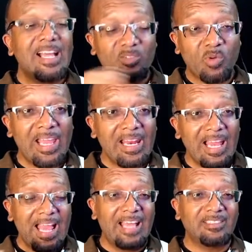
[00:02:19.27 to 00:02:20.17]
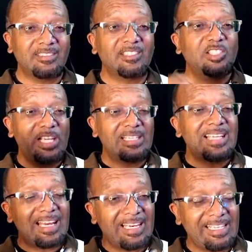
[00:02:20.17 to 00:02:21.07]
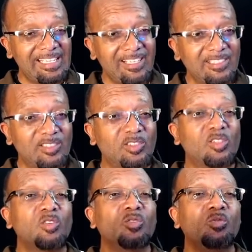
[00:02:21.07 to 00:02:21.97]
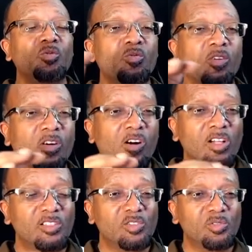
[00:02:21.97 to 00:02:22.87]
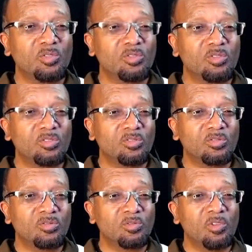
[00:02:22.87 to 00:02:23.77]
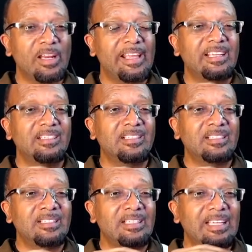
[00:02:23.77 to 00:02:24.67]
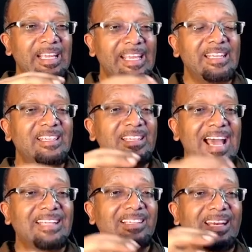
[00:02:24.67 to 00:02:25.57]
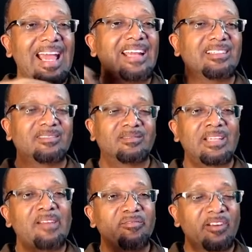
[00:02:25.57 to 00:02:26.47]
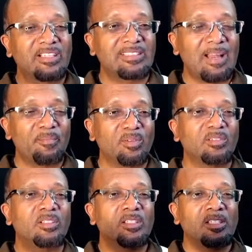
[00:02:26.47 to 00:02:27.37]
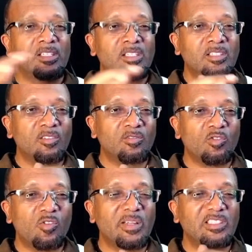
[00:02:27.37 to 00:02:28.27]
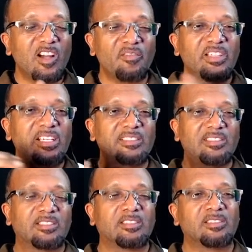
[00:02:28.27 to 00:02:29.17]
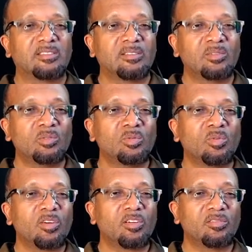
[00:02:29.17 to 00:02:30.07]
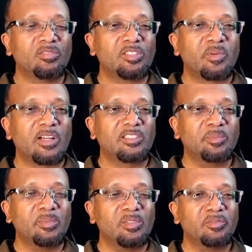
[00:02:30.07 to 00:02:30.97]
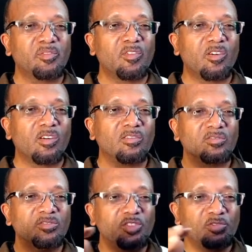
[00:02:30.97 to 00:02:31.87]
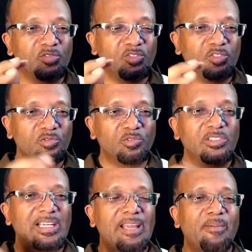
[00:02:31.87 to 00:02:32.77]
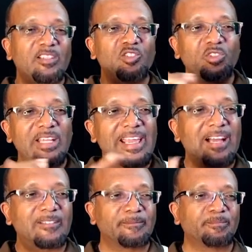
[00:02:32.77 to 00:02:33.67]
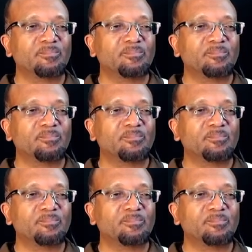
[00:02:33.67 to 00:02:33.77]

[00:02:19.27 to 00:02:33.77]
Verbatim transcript: as well as the Gentile leaders who were also ruling in that land. Like, for example, the Roman governors who were responsible for Ju Jerusalem and Judea.